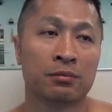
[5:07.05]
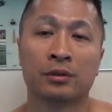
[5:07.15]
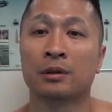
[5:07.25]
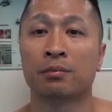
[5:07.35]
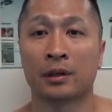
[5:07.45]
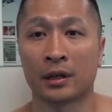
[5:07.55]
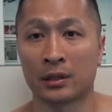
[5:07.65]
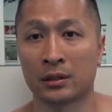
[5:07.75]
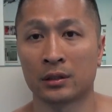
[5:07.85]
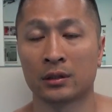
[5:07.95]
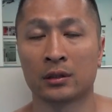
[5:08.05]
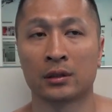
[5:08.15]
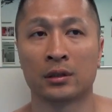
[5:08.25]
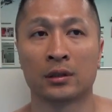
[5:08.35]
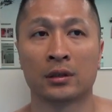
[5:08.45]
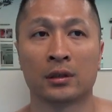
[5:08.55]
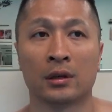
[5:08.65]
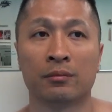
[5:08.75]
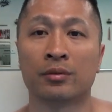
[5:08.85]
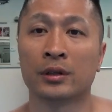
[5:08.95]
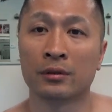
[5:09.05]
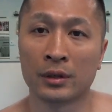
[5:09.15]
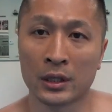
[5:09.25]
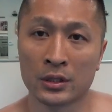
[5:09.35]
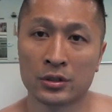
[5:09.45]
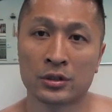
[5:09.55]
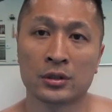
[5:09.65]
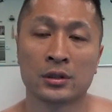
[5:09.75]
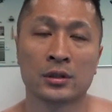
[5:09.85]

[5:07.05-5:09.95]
pre-planned and pre-arranged